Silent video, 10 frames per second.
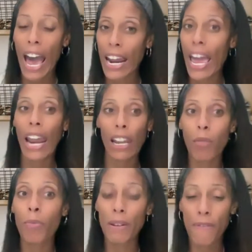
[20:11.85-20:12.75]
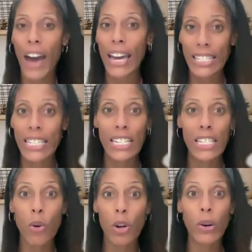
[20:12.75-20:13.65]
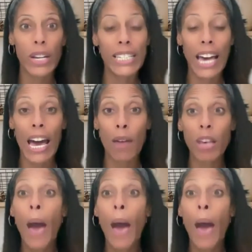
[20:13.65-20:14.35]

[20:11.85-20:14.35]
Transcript: I got a little bit of feistiness going on at times,